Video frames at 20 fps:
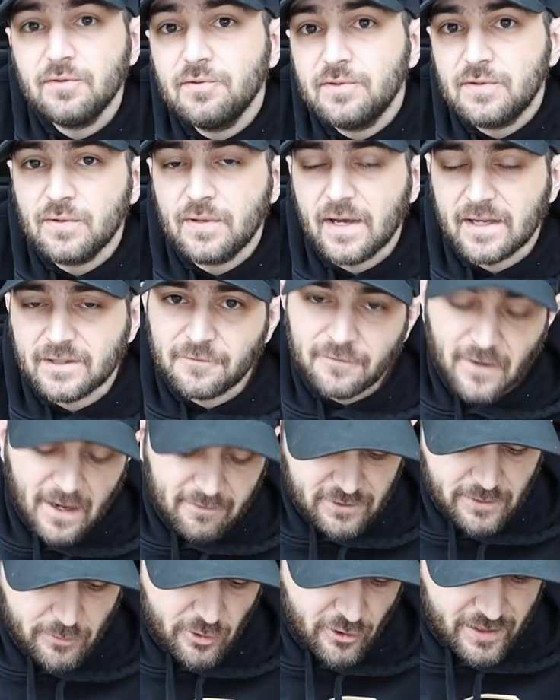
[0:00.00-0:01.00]
two, two thousand
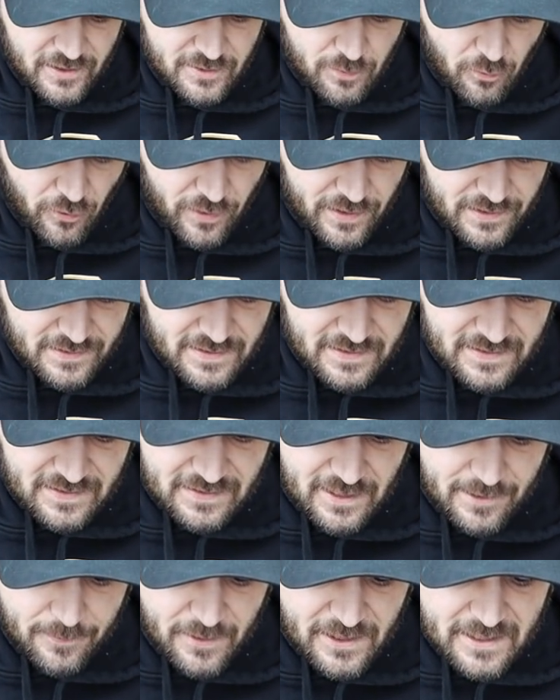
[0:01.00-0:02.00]
five W R X boys, this
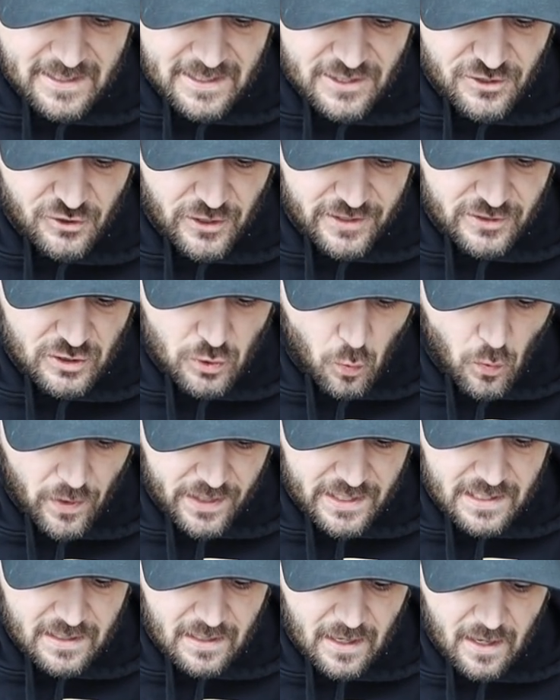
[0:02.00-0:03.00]
is gonna be the E J
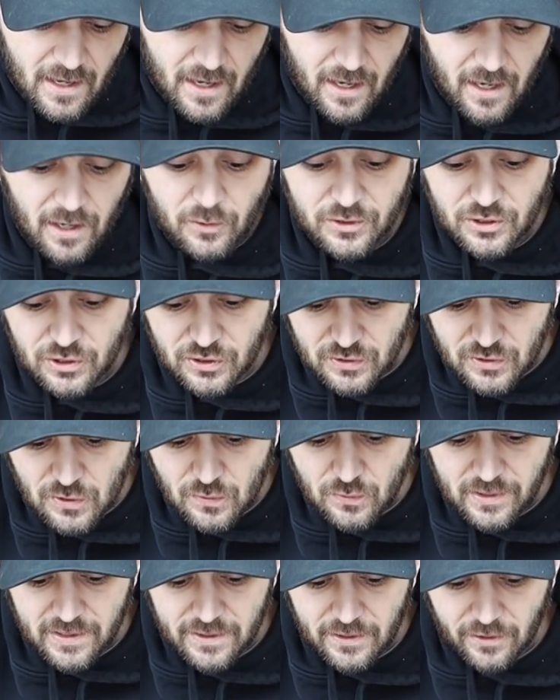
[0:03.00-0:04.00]
twenty, uh, which is
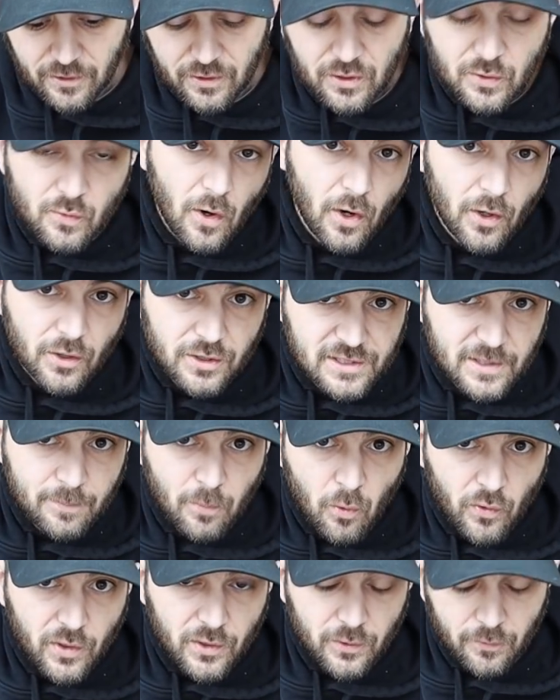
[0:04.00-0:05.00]
two liter. You are
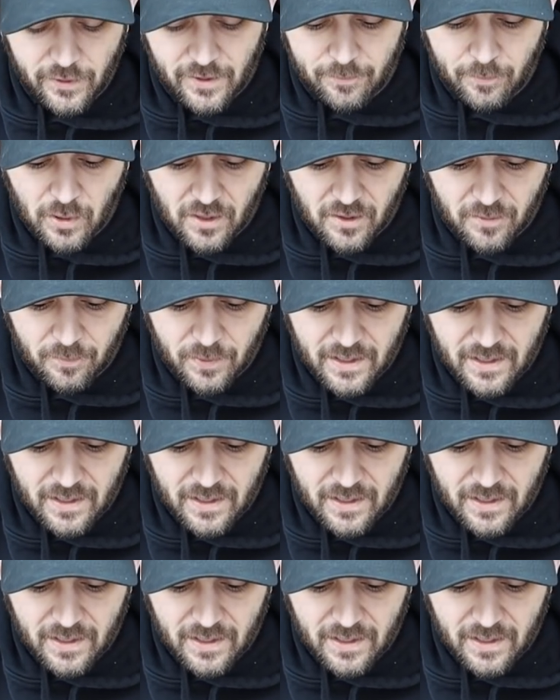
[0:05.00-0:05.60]
supported with a plug and